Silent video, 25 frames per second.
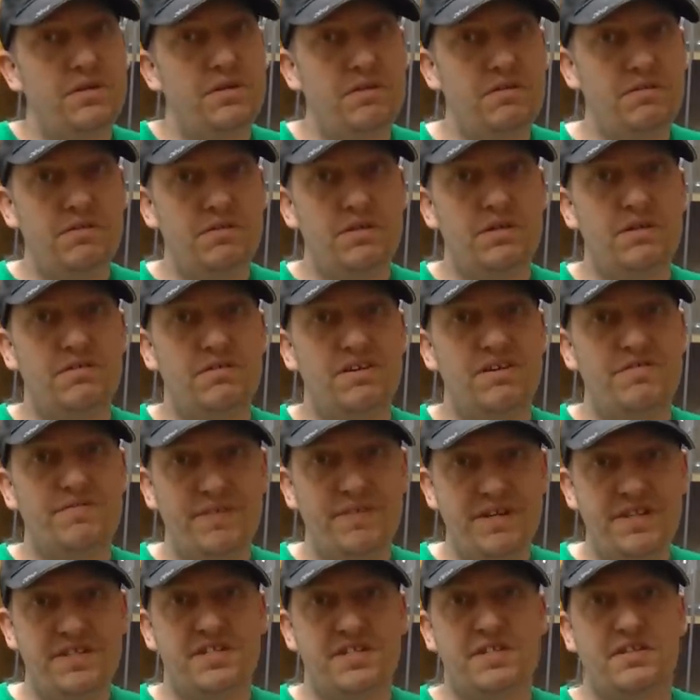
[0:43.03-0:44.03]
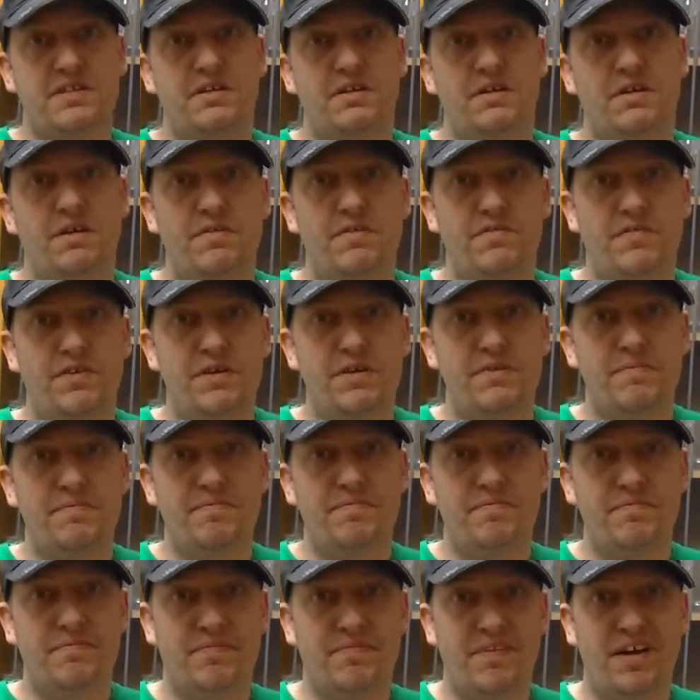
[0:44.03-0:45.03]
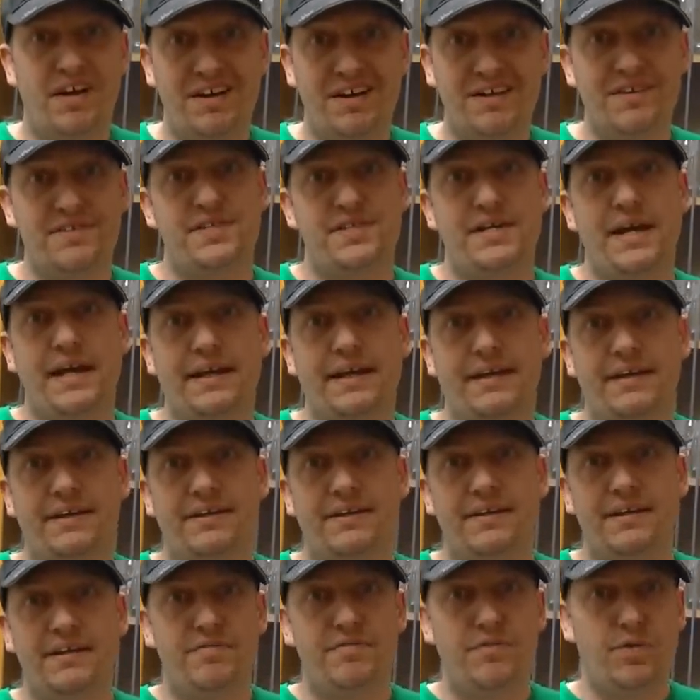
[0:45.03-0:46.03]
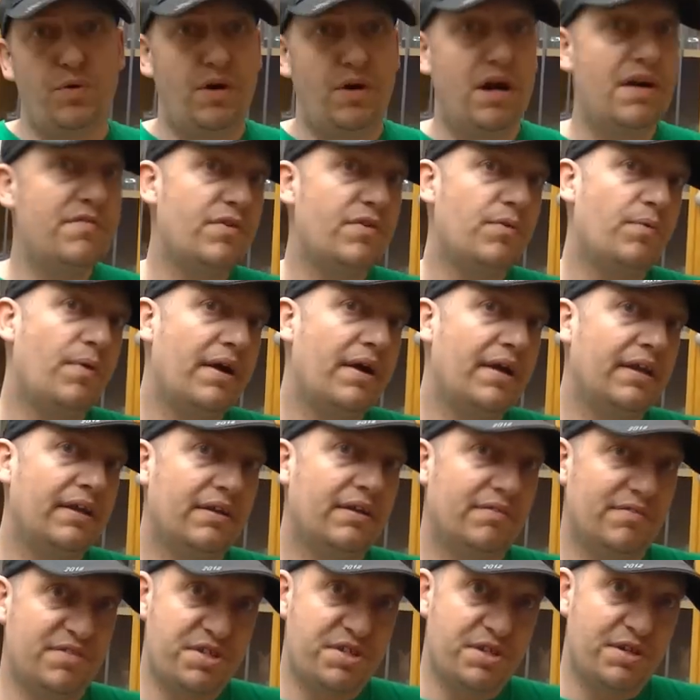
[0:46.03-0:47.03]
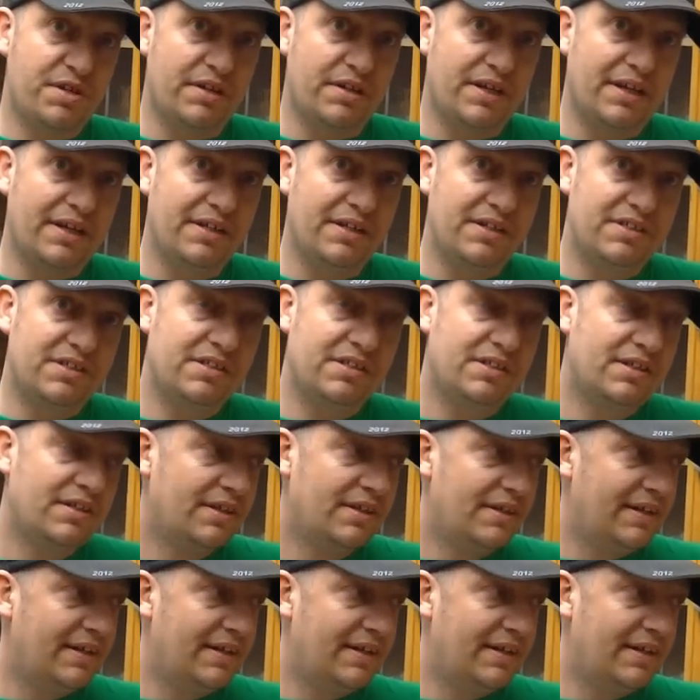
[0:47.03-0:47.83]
You, you're at risk of um, heart attack if you're overweight of a certain age